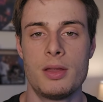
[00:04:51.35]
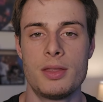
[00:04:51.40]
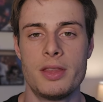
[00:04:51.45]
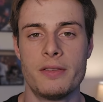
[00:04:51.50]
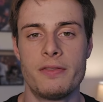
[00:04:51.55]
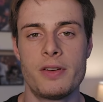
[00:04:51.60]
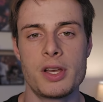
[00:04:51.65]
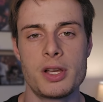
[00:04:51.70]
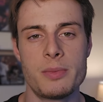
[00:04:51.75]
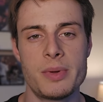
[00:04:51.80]

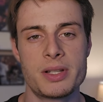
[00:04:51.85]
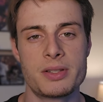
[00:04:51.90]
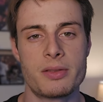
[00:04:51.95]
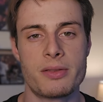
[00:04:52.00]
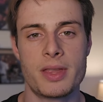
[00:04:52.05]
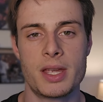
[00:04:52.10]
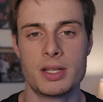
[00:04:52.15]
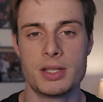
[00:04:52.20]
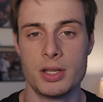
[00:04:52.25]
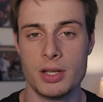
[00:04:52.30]
The
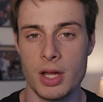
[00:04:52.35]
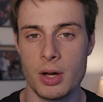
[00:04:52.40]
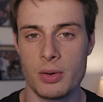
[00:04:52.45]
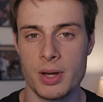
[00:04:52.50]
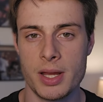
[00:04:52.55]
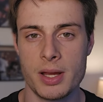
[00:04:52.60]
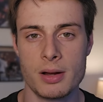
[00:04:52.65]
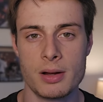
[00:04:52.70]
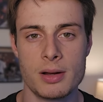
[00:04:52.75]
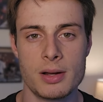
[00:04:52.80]
fundamental thing to
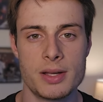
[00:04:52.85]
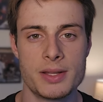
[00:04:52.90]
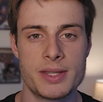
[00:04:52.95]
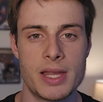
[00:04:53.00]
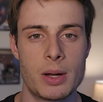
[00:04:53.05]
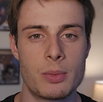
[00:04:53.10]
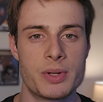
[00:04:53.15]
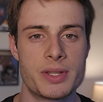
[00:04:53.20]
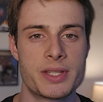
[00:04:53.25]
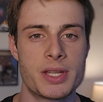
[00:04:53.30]
note here is
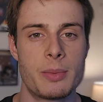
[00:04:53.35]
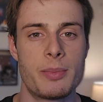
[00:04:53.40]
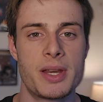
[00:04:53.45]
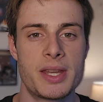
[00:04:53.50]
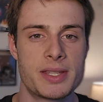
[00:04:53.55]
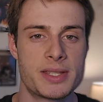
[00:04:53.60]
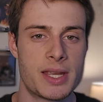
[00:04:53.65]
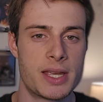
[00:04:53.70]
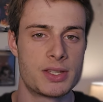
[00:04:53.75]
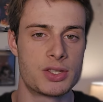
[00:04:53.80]
that when
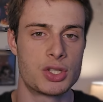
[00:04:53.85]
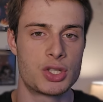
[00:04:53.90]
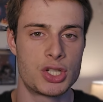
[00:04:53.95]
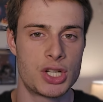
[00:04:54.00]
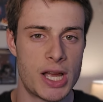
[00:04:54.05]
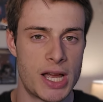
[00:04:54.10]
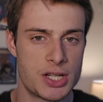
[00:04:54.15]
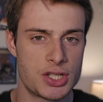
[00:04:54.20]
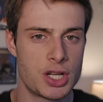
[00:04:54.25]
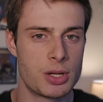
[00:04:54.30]
somebody says
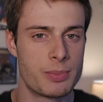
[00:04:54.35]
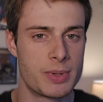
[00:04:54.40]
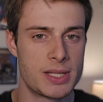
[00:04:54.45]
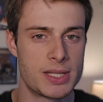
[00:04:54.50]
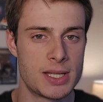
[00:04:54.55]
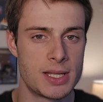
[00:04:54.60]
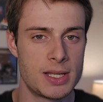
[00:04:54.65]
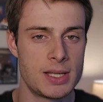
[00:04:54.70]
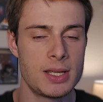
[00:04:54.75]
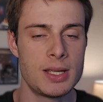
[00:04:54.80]

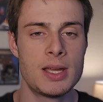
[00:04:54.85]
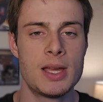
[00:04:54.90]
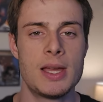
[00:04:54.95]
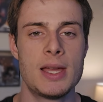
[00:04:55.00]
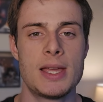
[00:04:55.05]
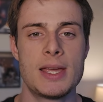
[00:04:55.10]
ChatGPT,